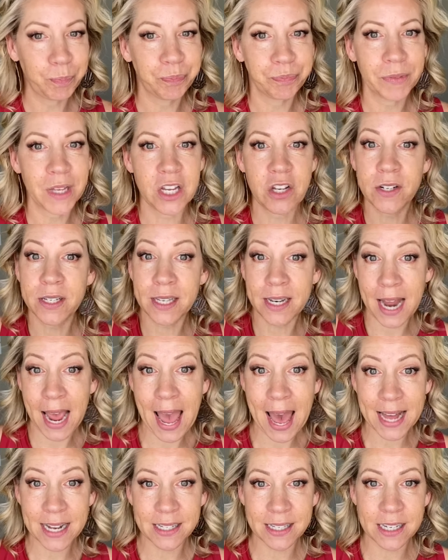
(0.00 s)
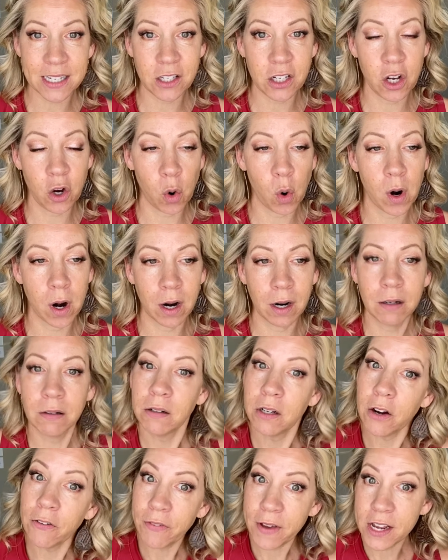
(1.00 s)
It just enhances your
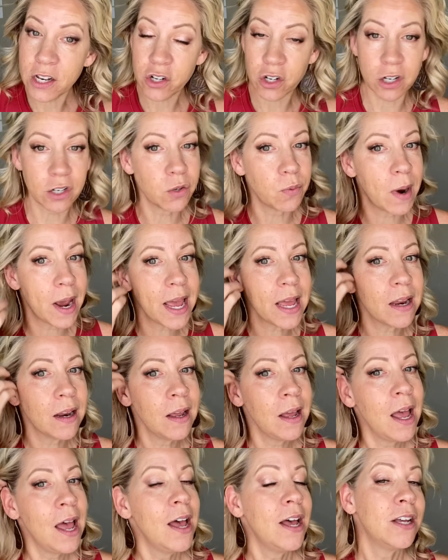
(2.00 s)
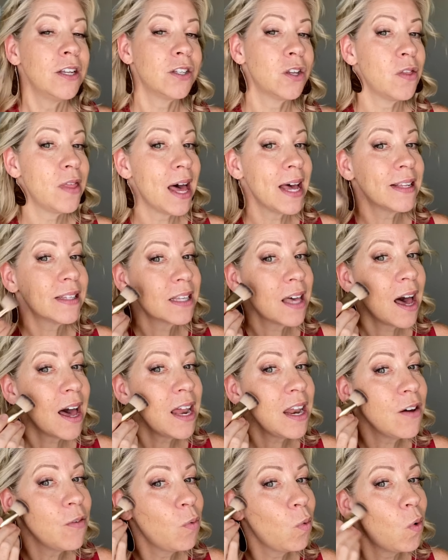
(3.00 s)
features, right? So that's kind
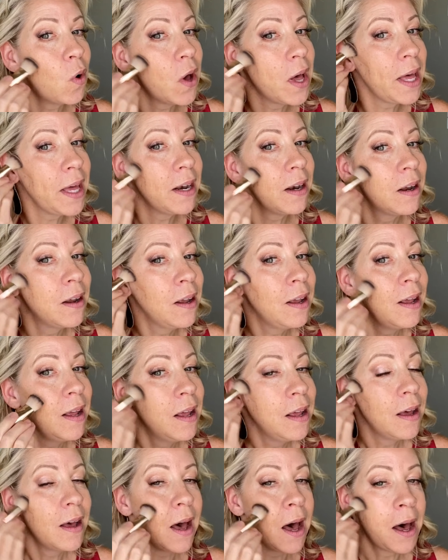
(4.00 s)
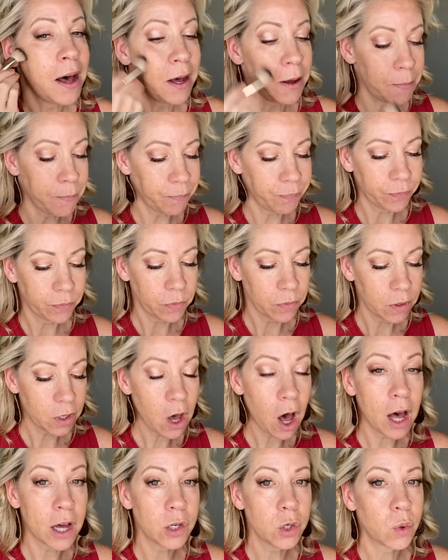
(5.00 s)
of what
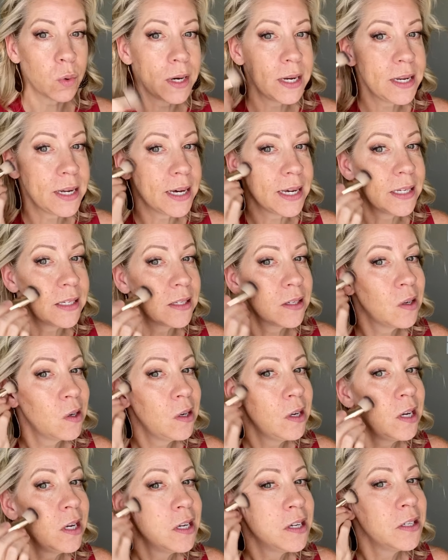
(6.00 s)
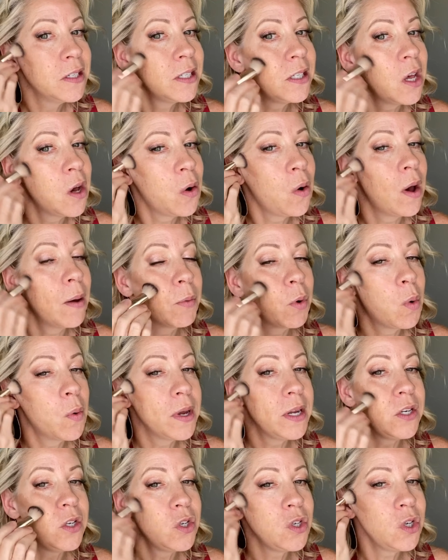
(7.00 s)
contouring does. So I'm
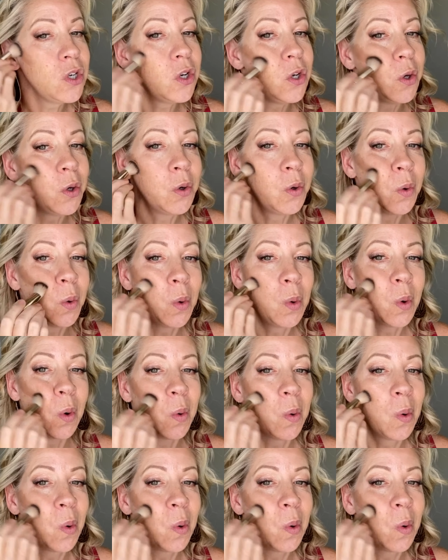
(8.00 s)
going to